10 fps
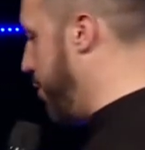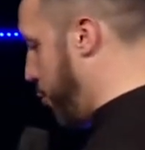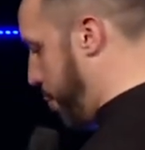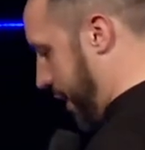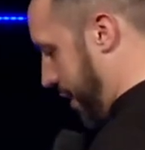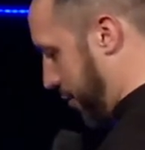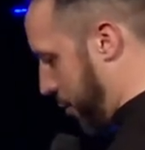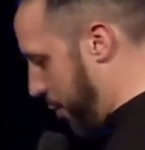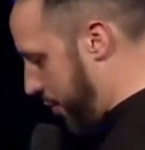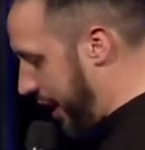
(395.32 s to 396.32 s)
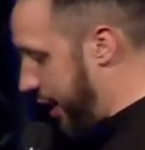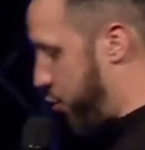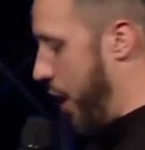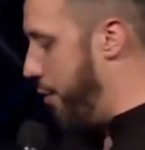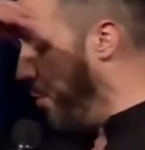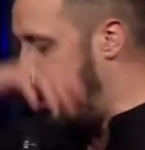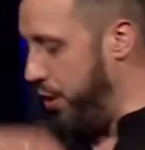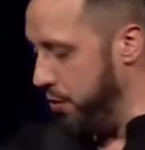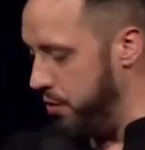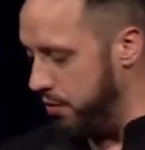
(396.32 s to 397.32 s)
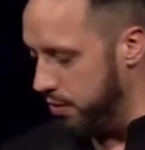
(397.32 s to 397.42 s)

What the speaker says: those big testimonies, I could travel with you.